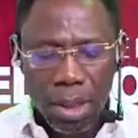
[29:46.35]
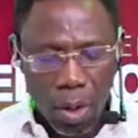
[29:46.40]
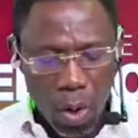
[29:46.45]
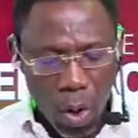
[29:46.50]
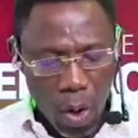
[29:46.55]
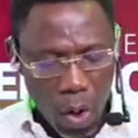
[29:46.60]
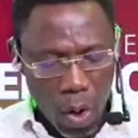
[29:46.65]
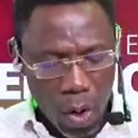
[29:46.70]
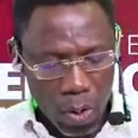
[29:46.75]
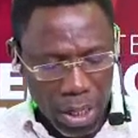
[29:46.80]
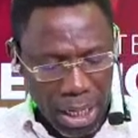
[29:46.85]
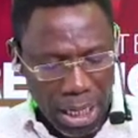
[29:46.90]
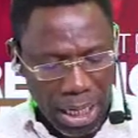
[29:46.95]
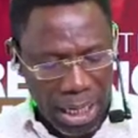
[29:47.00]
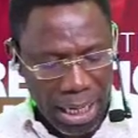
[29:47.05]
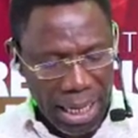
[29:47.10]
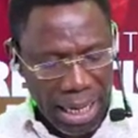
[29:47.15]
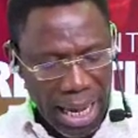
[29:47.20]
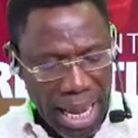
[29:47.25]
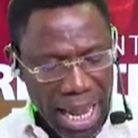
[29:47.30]

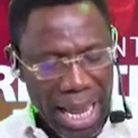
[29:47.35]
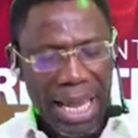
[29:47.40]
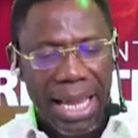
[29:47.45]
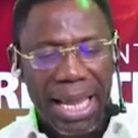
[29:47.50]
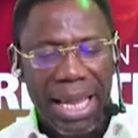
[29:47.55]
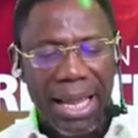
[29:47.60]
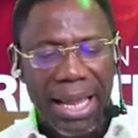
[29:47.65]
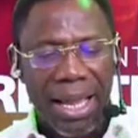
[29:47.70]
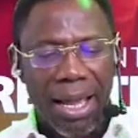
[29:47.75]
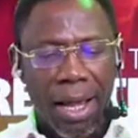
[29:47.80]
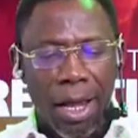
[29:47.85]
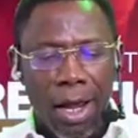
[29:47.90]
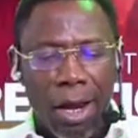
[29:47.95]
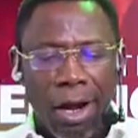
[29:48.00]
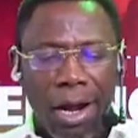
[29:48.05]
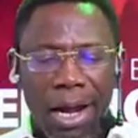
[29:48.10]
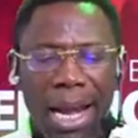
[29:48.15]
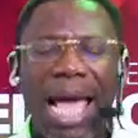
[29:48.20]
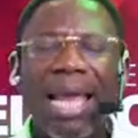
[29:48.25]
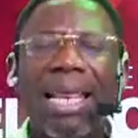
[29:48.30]
Okay,
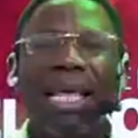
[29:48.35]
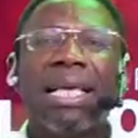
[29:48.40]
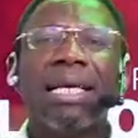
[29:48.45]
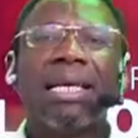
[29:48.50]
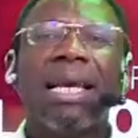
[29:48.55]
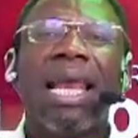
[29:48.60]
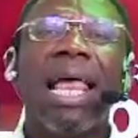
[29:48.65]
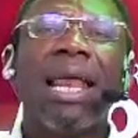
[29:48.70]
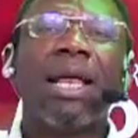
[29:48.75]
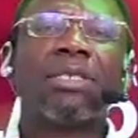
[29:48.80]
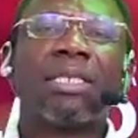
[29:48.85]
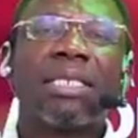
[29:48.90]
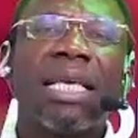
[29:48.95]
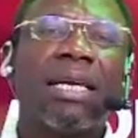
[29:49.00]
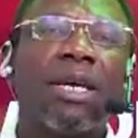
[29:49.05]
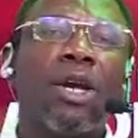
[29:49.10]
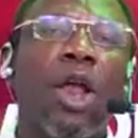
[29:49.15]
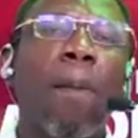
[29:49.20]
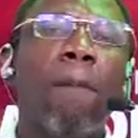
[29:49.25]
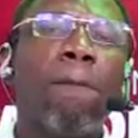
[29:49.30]
let us
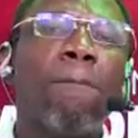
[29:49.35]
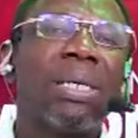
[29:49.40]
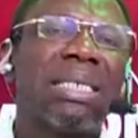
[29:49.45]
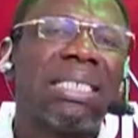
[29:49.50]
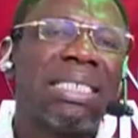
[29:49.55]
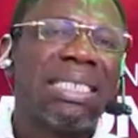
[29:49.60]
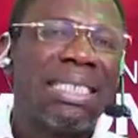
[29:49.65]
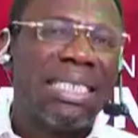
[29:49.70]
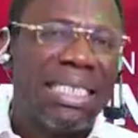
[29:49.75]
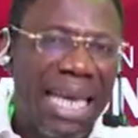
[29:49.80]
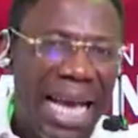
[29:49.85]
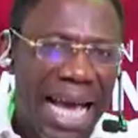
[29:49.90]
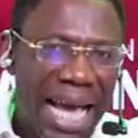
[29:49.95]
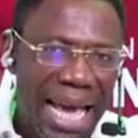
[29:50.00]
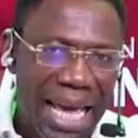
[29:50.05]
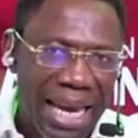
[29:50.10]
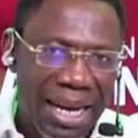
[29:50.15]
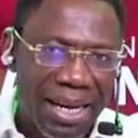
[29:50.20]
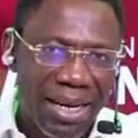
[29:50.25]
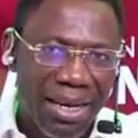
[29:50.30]
hit number
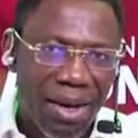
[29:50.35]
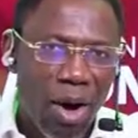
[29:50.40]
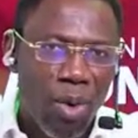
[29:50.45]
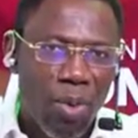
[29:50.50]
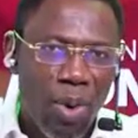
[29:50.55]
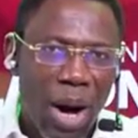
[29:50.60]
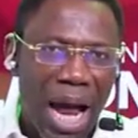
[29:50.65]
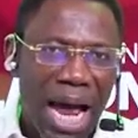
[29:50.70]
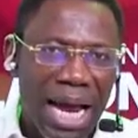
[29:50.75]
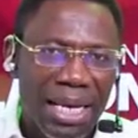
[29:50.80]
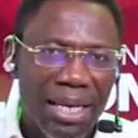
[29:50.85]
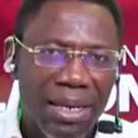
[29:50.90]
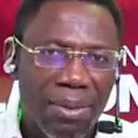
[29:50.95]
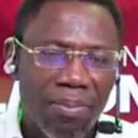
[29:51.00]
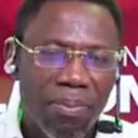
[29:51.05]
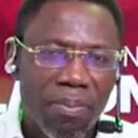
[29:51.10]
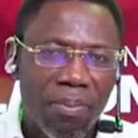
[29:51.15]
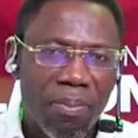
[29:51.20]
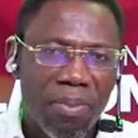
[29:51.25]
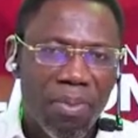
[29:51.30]
10. All right,
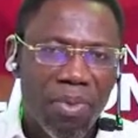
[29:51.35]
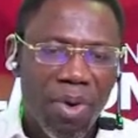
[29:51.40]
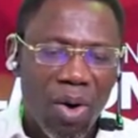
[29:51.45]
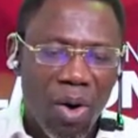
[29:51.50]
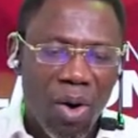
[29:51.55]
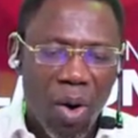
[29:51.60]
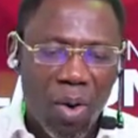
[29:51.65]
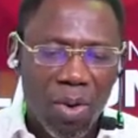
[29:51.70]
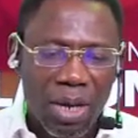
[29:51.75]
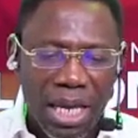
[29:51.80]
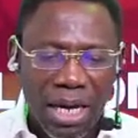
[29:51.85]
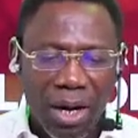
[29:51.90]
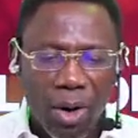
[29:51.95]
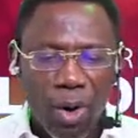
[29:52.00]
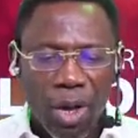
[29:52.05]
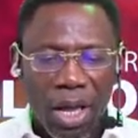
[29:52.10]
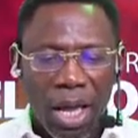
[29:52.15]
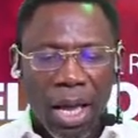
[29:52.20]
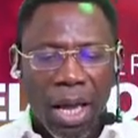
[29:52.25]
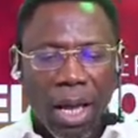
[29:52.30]
okay.
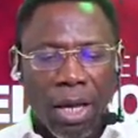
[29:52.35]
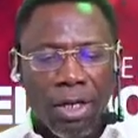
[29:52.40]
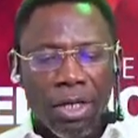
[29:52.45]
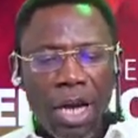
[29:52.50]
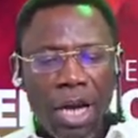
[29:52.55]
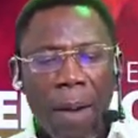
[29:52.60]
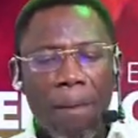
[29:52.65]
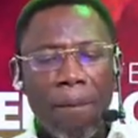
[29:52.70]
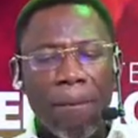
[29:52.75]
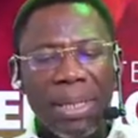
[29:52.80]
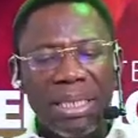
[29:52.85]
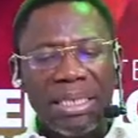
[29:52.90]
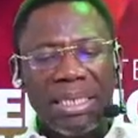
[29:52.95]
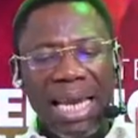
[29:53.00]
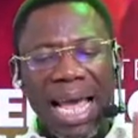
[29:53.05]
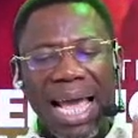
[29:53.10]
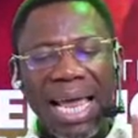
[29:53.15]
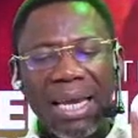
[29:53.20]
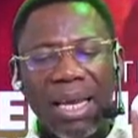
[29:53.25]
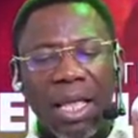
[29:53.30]
Number
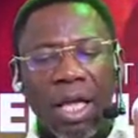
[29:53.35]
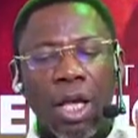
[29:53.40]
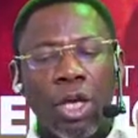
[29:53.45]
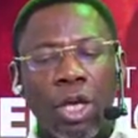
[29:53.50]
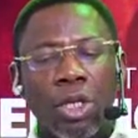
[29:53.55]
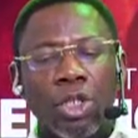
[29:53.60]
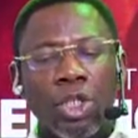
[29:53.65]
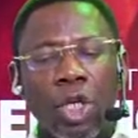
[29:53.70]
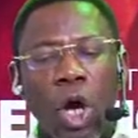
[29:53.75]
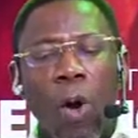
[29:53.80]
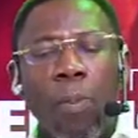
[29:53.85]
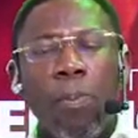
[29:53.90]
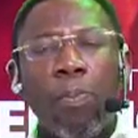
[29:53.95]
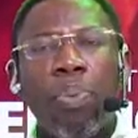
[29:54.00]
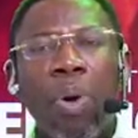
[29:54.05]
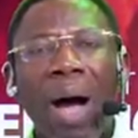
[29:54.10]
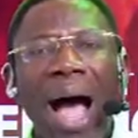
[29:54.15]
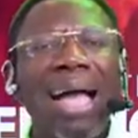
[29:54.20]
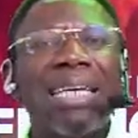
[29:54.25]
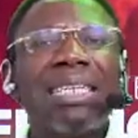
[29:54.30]
10, your
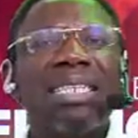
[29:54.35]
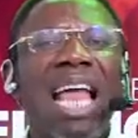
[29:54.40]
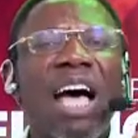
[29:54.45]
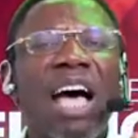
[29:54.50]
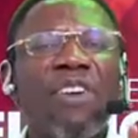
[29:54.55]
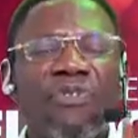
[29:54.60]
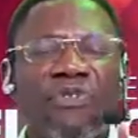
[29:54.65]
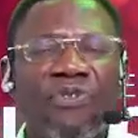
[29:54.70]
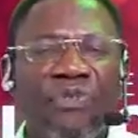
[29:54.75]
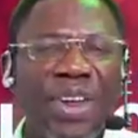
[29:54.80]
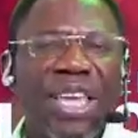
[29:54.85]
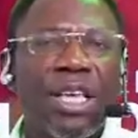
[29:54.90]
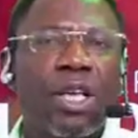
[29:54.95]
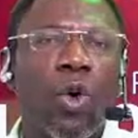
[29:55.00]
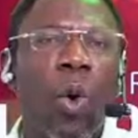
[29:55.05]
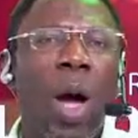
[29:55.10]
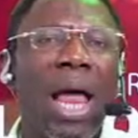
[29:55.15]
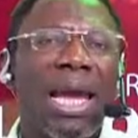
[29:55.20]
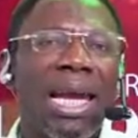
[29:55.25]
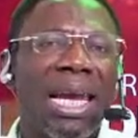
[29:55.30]
partner
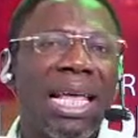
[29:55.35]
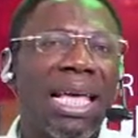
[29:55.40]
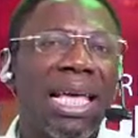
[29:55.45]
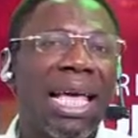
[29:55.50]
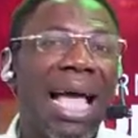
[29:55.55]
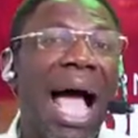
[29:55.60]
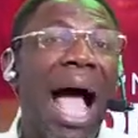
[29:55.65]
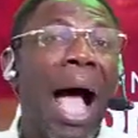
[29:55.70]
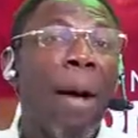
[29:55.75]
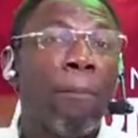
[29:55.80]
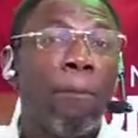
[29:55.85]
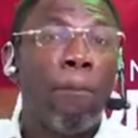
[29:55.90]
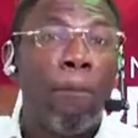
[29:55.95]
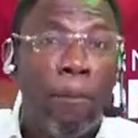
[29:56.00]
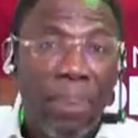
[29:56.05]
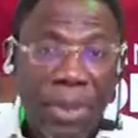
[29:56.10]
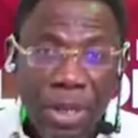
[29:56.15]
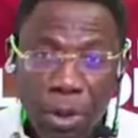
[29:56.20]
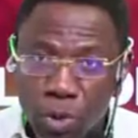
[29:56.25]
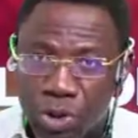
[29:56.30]
frequently
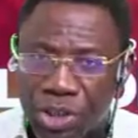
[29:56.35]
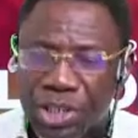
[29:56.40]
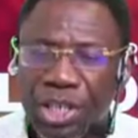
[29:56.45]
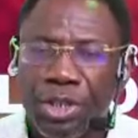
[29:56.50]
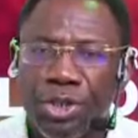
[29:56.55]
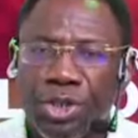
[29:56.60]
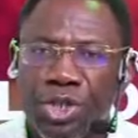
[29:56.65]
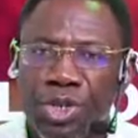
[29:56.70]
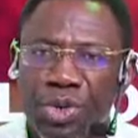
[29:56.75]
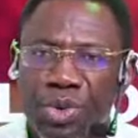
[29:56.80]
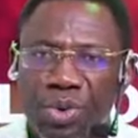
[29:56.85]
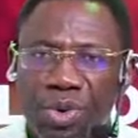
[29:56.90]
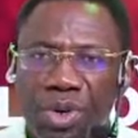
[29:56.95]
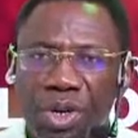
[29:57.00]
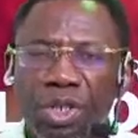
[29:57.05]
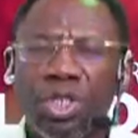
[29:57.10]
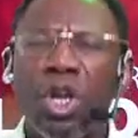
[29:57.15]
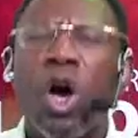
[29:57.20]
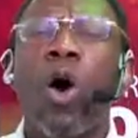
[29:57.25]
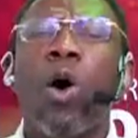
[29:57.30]
abuses you.
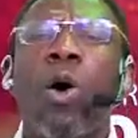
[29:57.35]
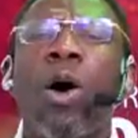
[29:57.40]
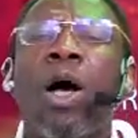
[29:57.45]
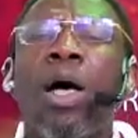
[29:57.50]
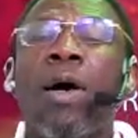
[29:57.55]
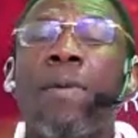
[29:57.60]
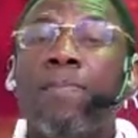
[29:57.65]
Your